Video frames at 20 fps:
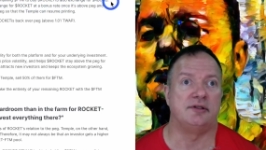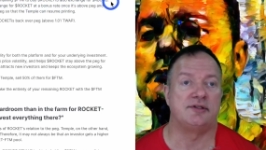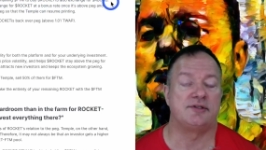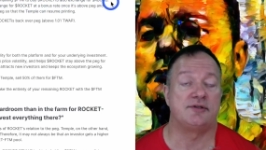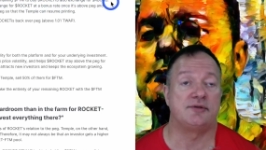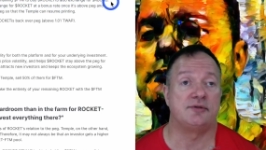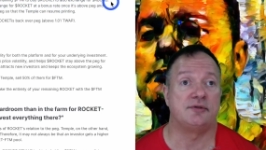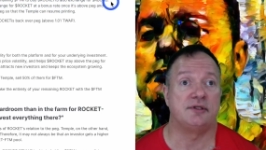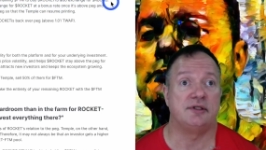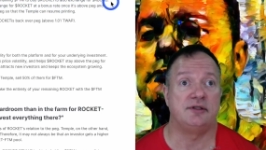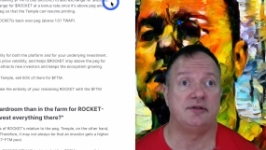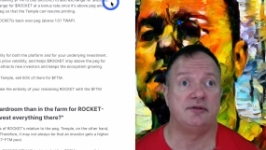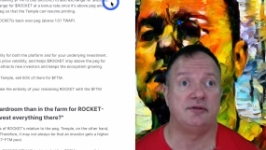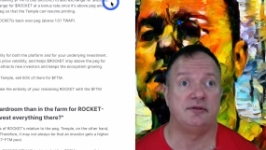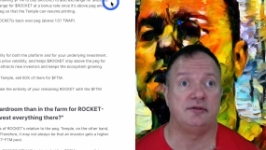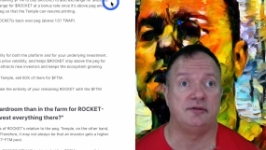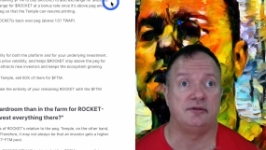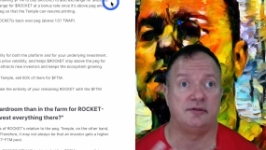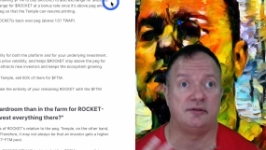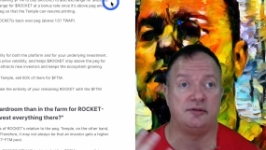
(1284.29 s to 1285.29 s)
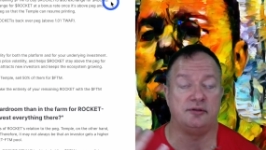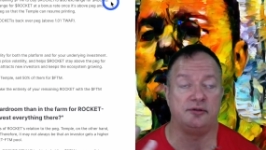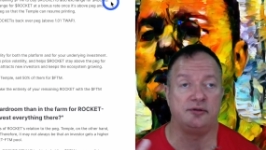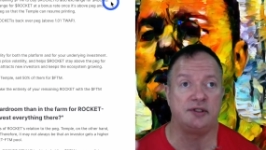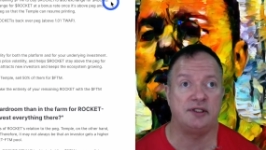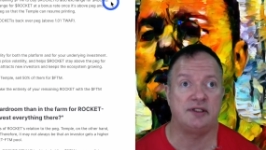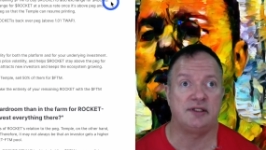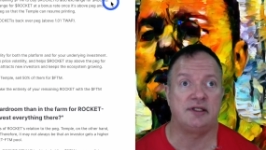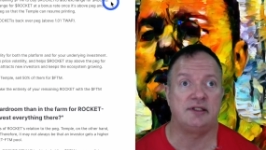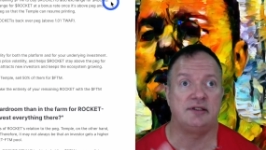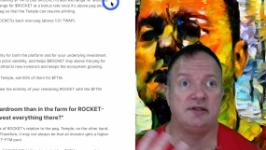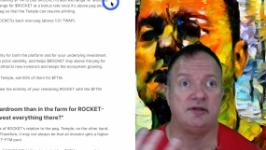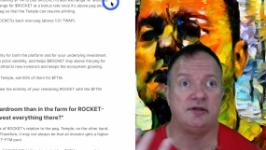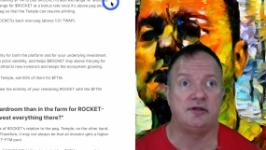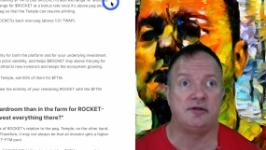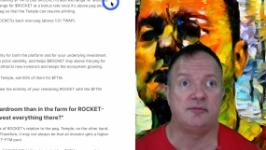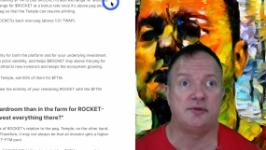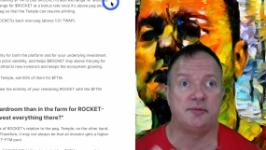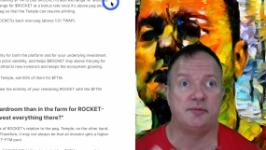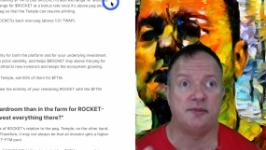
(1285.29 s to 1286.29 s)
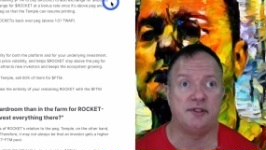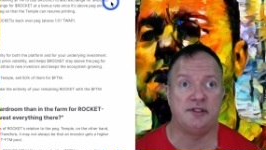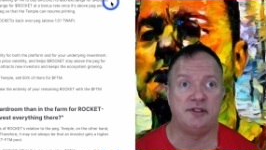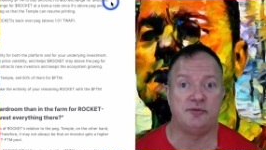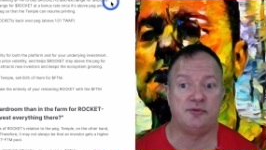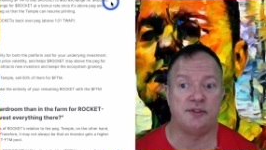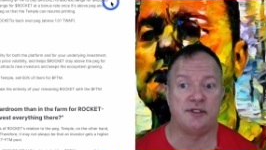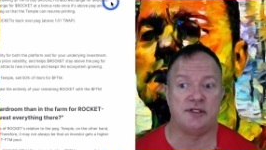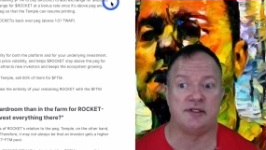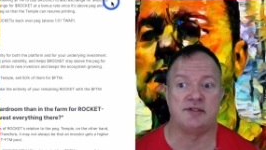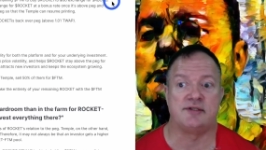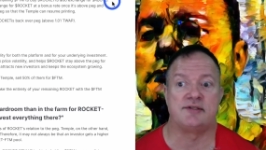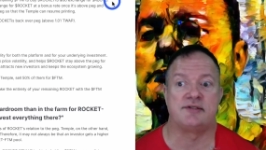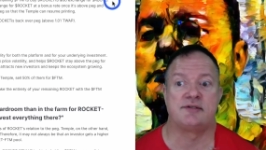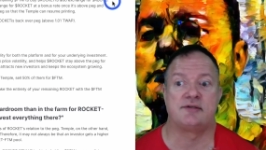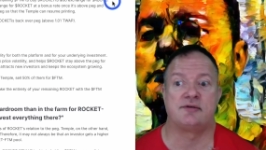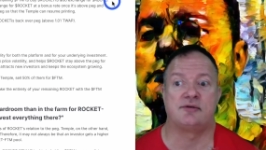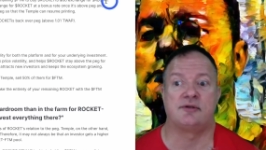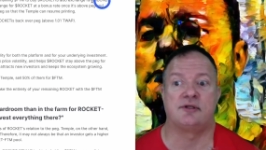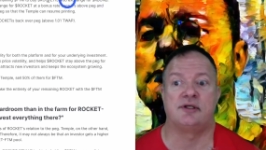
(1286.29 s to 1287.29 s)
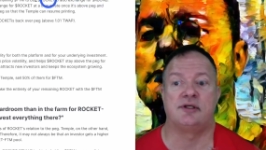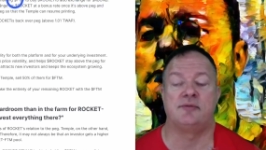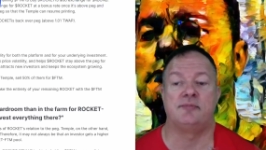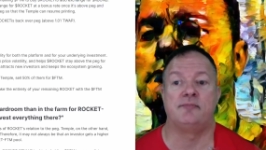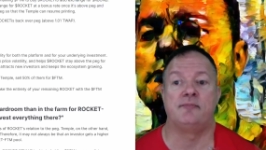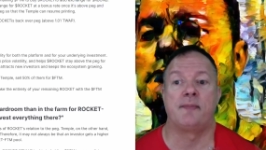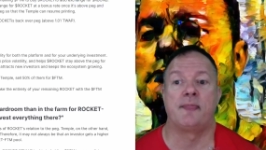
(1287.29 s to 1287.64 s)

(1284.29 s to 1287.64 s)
So you can get the RBOND many ways, okay?